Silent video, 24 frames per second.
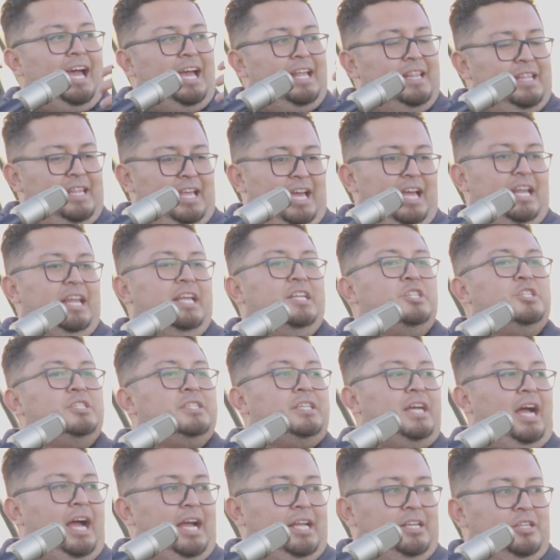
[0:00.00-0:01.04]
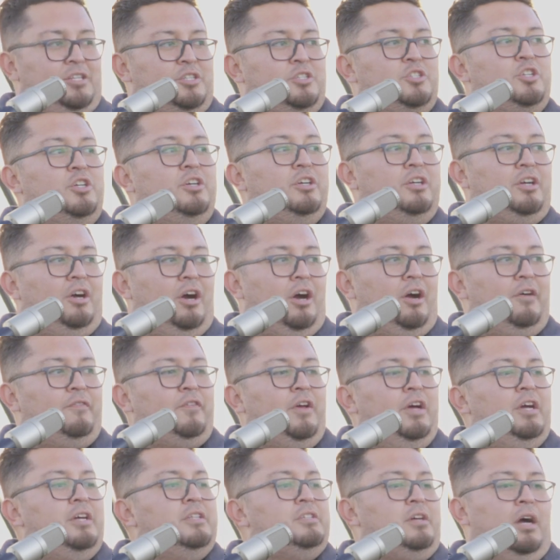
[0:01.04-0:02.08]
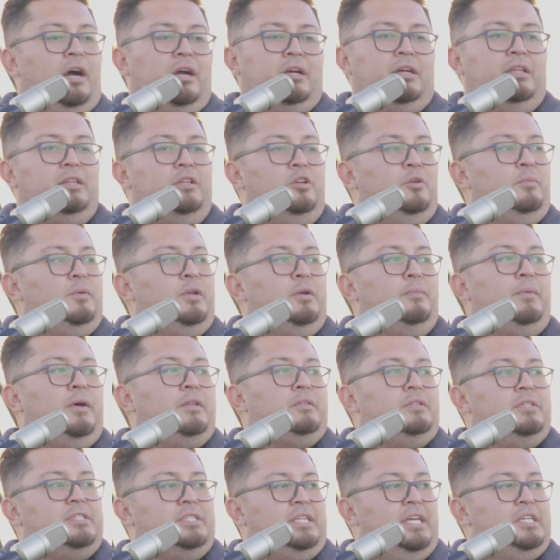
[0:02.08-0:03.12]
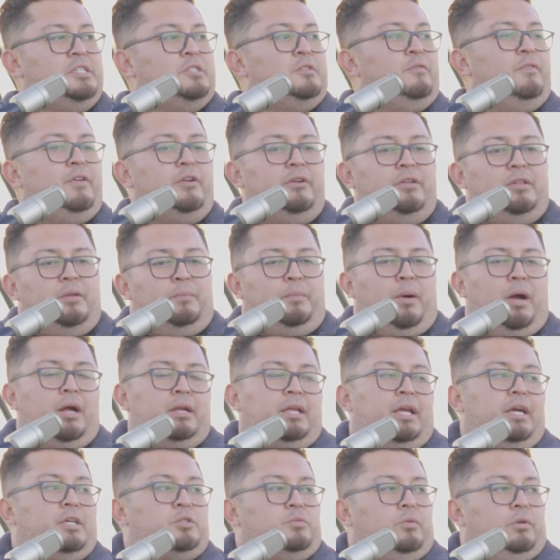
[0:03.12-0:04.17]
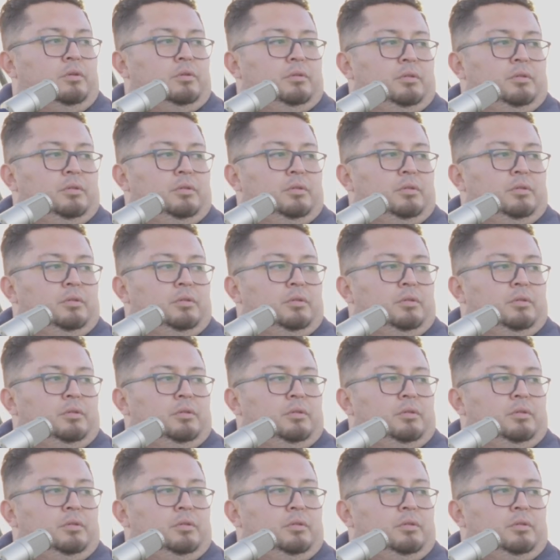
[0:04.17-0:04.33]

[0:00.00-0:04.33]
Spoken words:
And then it just kind of took off. Talk a little bit about the stages of entering the podcast world.